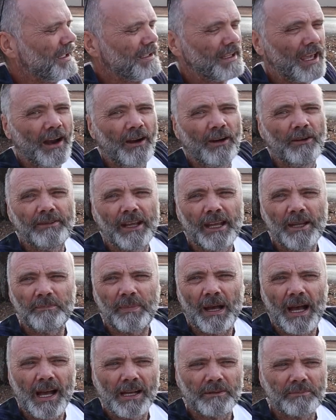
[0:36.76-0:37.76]
caravan
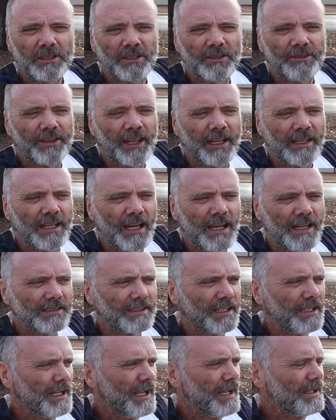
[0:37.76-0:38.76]
park because they
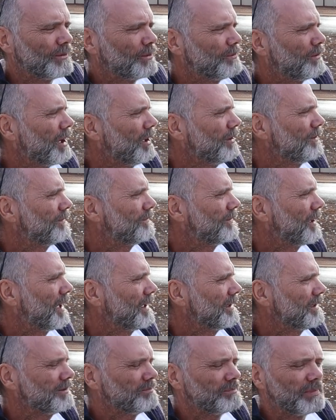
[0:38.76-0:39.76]
can't get out, the road's
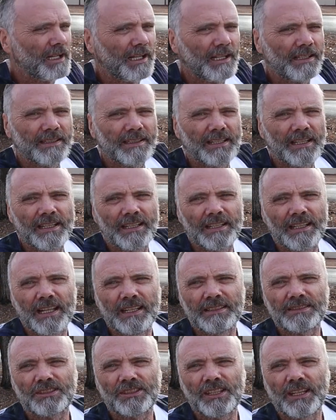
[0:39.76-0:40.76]
flooded, but
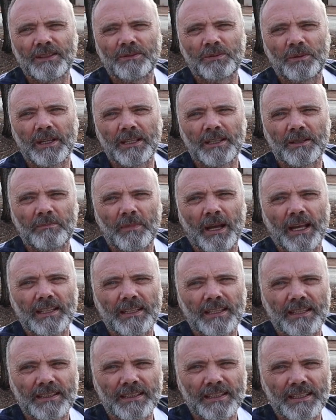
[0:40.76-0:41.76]
let's see if we can
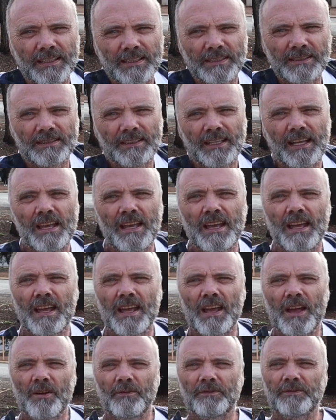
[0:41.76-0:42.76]
make it.
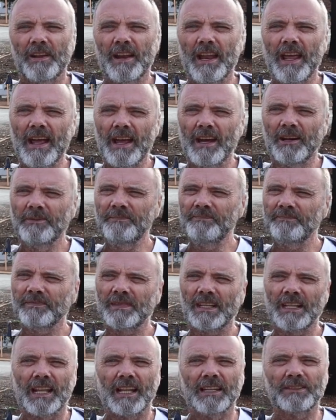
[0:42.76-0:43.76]
For now,
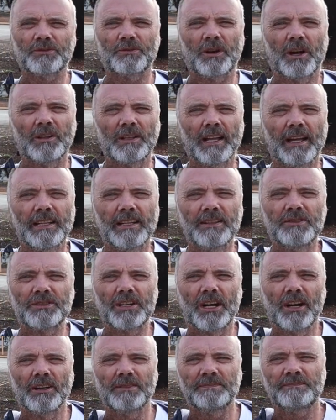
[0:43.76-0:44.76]
let's roll that
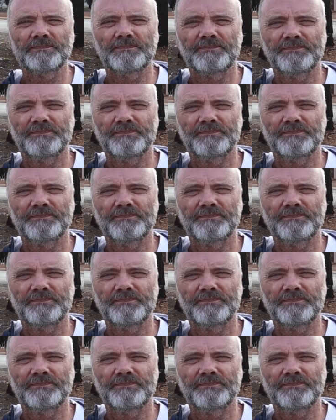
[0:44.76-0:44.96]
intro.